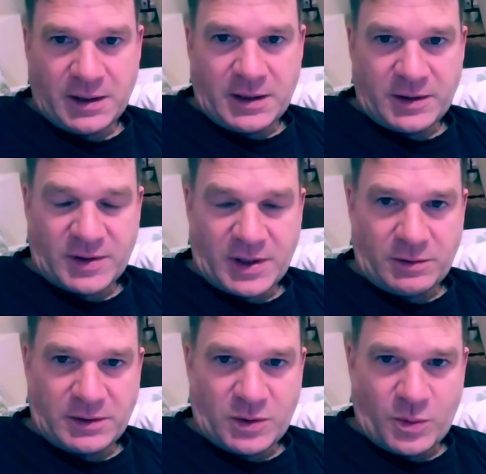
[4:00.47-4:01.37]
Is that
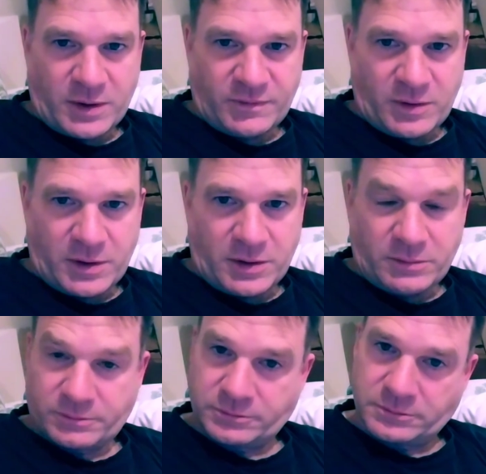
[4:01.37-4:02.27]
going to work for you?
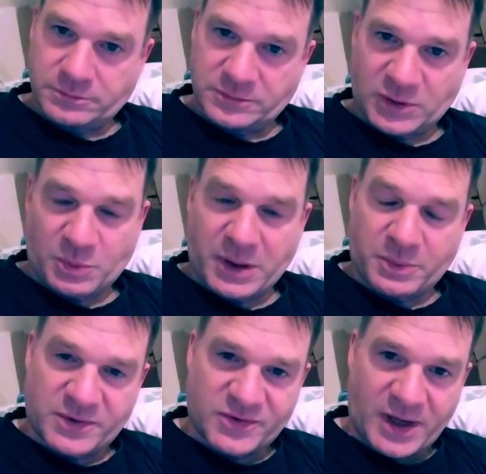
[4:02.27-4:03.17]
Some
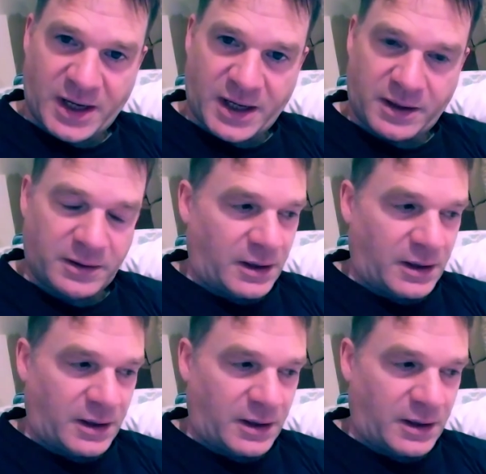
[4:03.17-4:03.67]
people say.